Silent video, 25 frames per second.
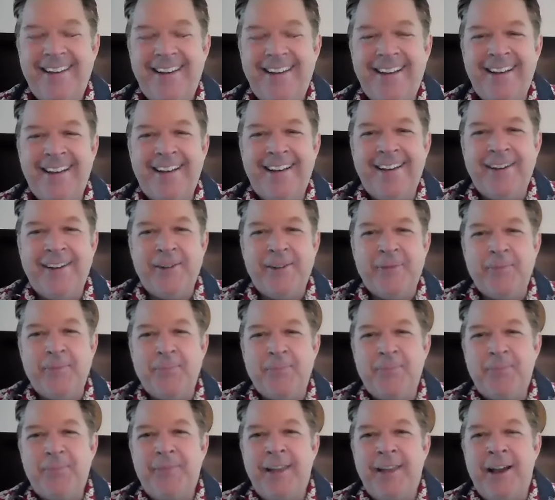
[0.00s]

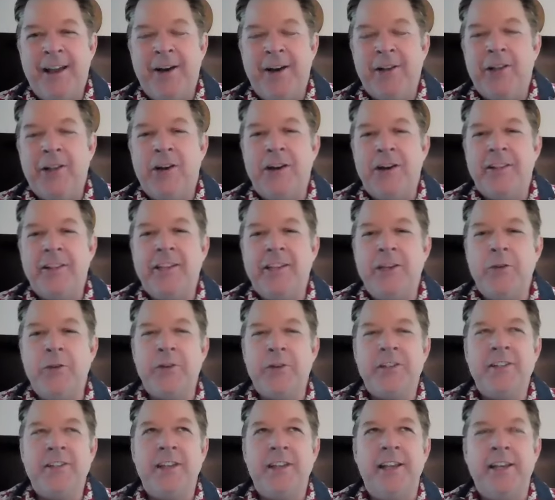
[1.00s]
um, "Outlaw in the
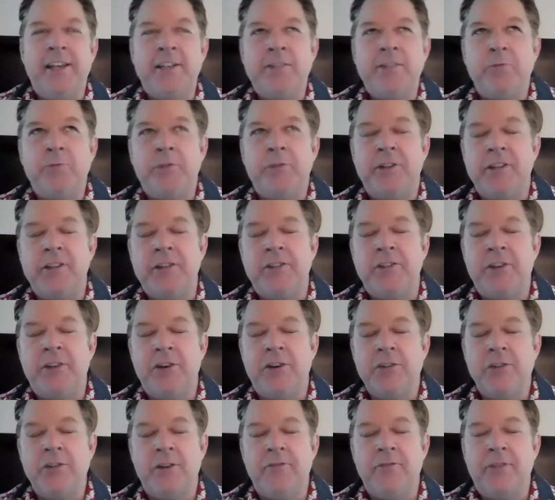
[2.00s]
USA" is one of the
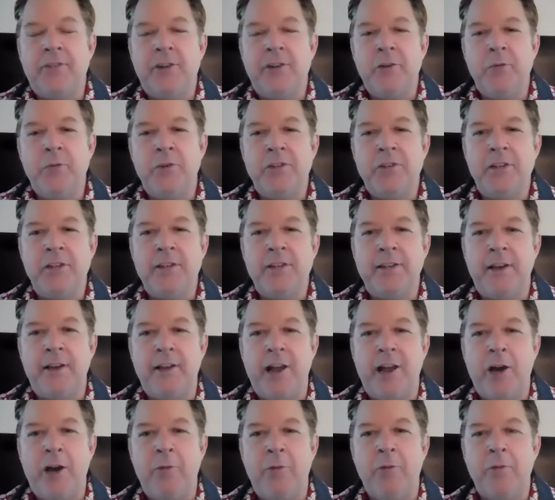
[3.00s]
songs off the new Whiskey
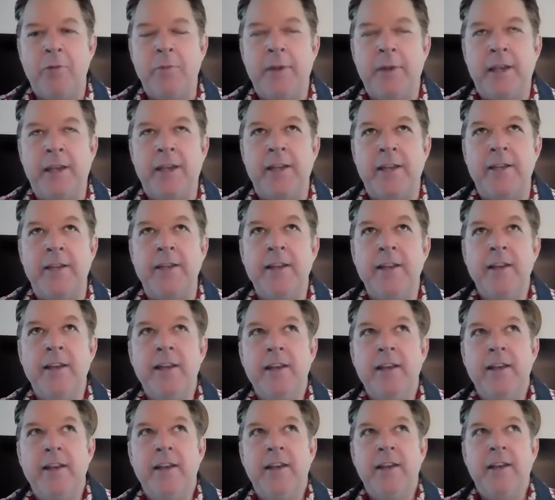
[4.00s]
Town album, and
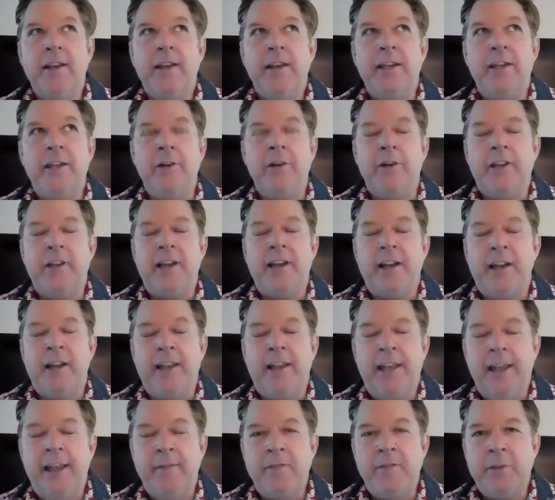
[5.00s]
you know, it kind of
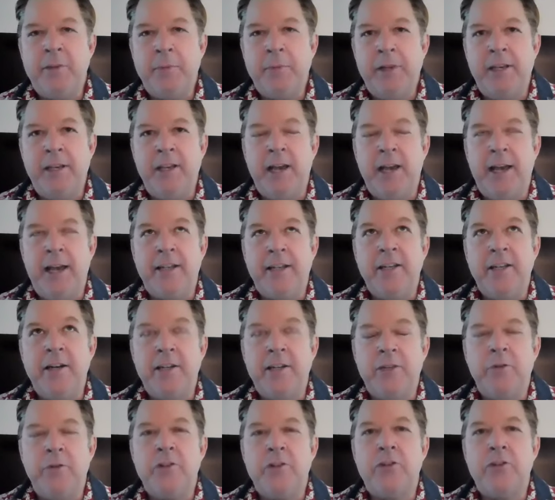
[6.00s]
came to me. I'd
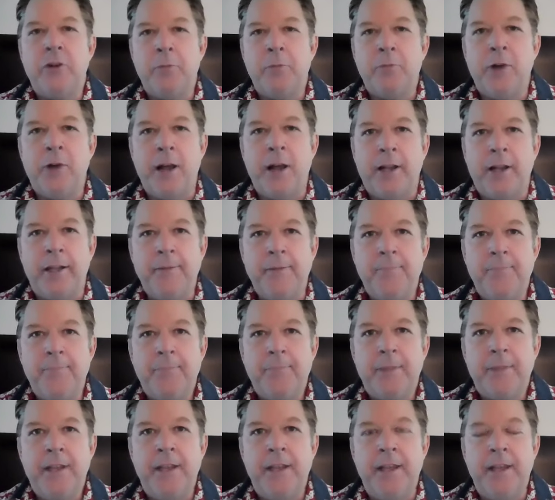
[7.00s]
gone to a Trump rally,
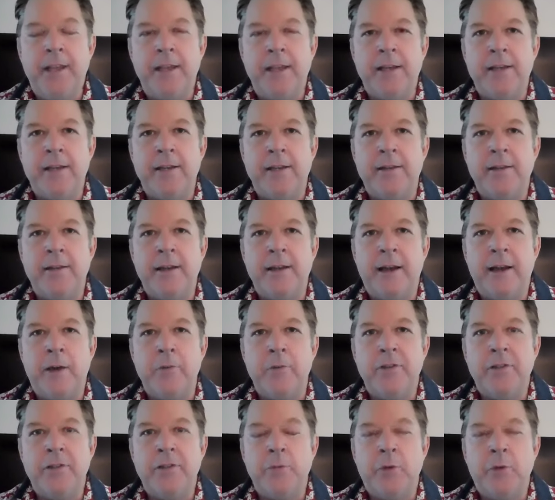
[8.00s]
and I
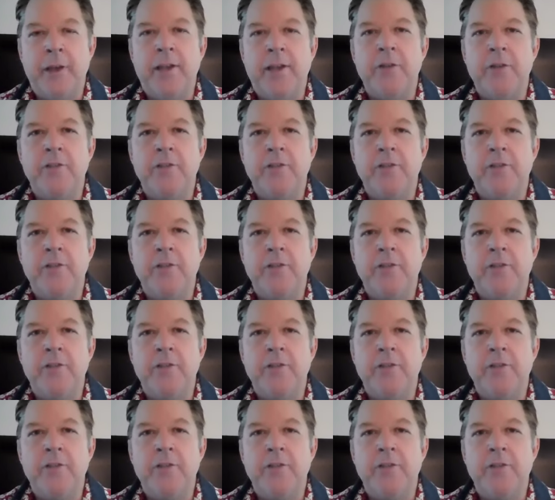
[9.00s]
was in Waco,